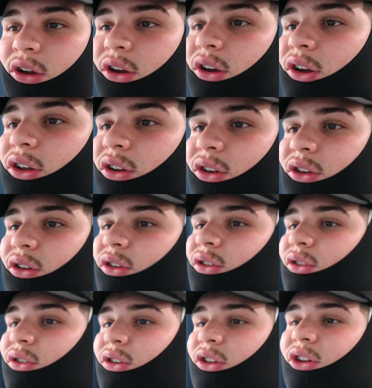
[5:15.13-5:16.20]
and
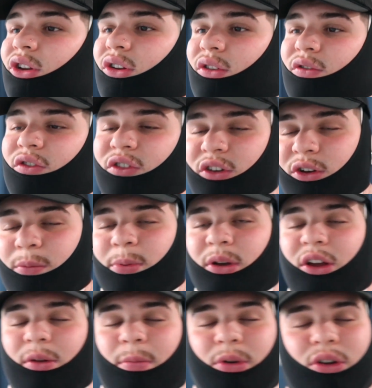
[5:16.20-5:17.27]
you didn't feel
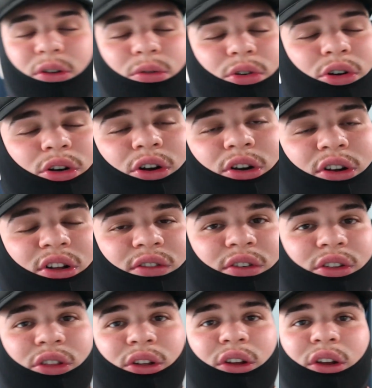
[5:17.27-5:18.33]
pain, but you heard
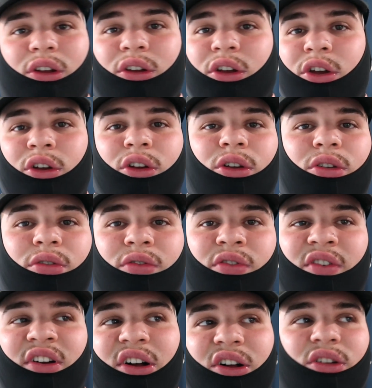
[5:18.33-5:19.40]
everything. You
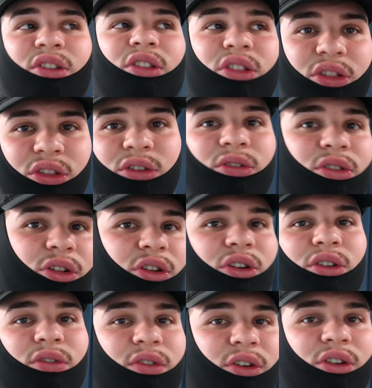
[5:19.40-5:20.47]

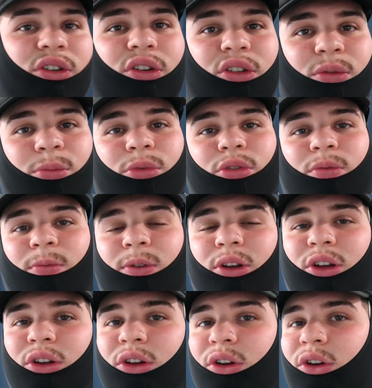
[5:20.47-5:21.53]
literally felt like the
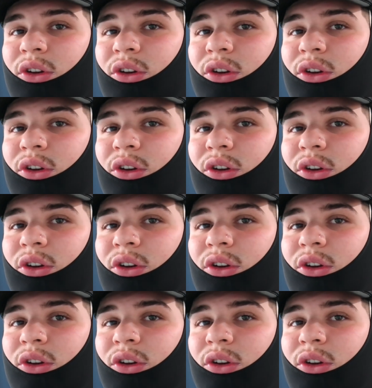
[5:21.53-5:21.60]
movement.